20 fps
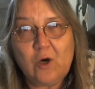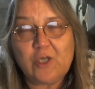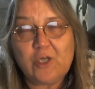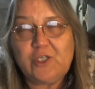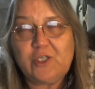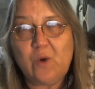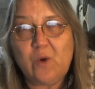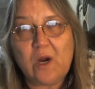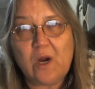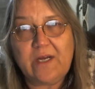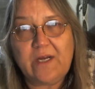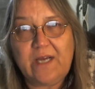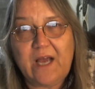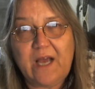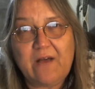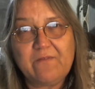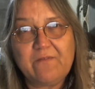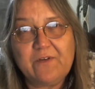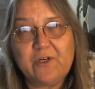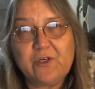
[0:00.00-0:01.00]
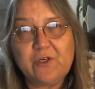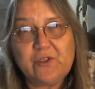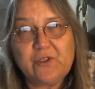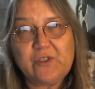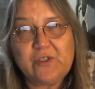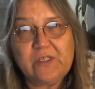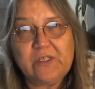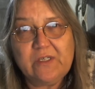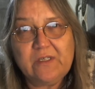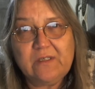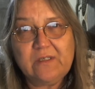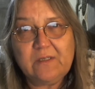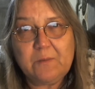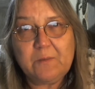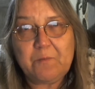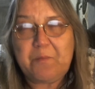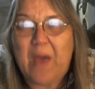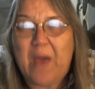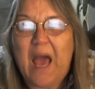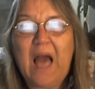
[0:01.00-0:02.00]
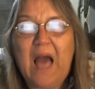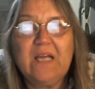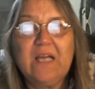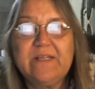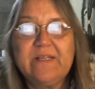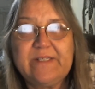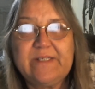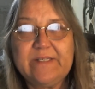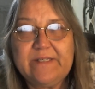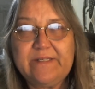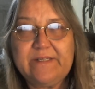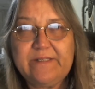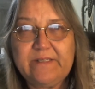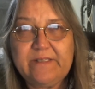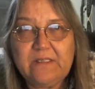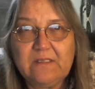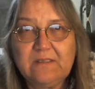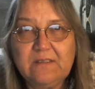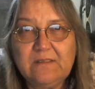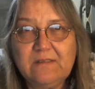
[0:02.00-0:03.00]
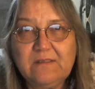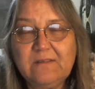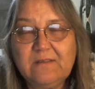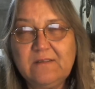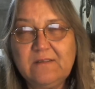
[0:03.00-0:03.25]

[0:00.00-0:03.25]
or to our governor's palaces,